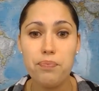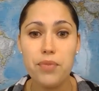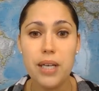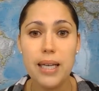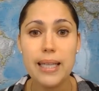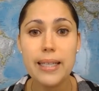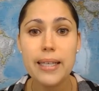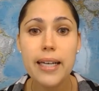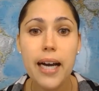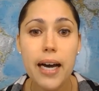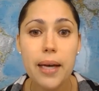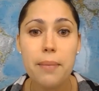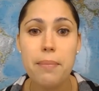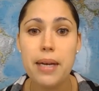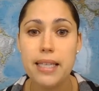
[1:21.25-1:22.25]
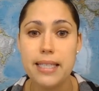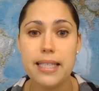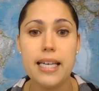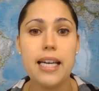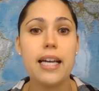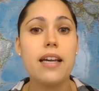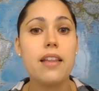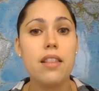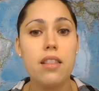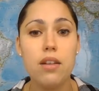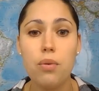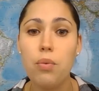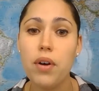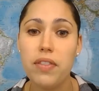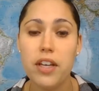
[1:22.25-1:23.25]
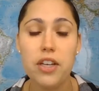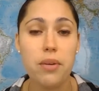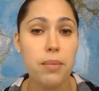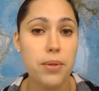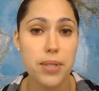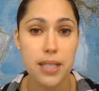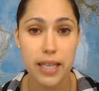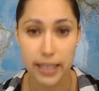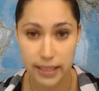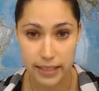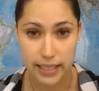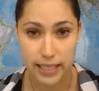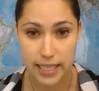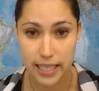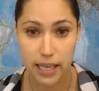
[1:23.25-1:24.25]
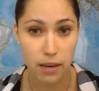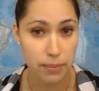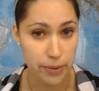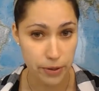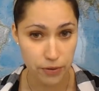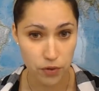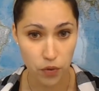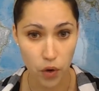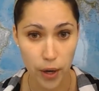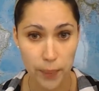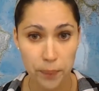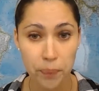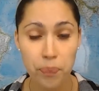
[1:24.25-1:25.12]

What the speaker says: clear-cut, basic, the one that you're most likely to get approved for.